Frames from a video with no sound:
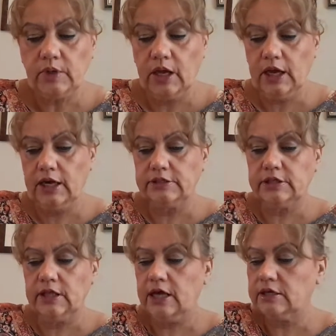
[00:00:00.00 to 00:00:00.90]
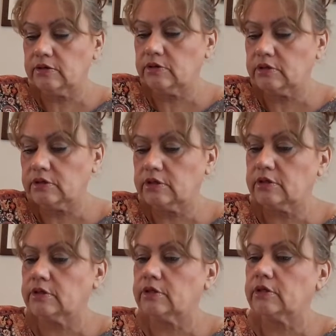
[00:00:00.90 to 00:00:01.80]
And that
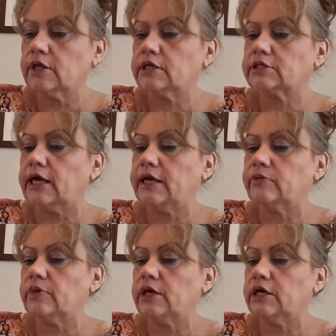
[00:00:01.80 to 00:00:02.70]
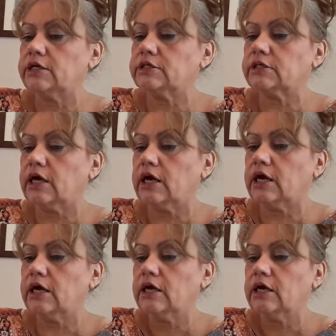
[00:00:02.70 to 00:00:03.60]
next item is
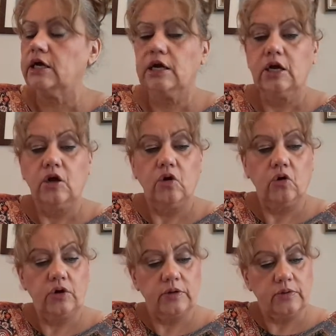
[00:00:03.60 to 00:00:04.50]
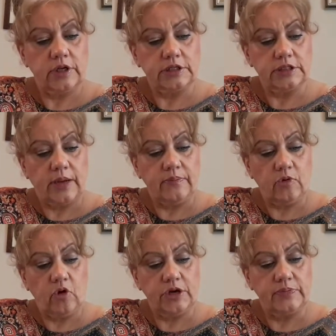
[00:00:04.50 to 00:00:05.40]
Oribe
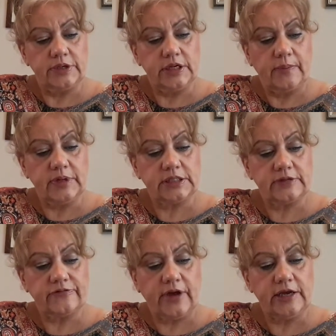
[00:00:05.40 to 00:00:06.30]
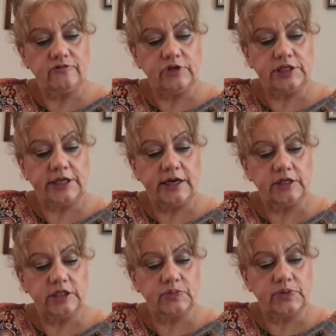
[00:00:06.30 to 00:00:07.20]
Mystifying
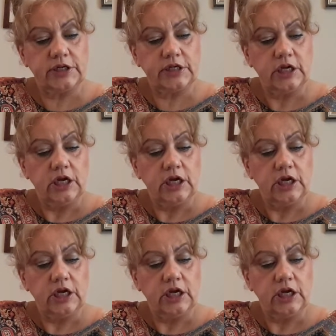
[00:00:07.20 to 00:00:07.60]
Restyling Spray.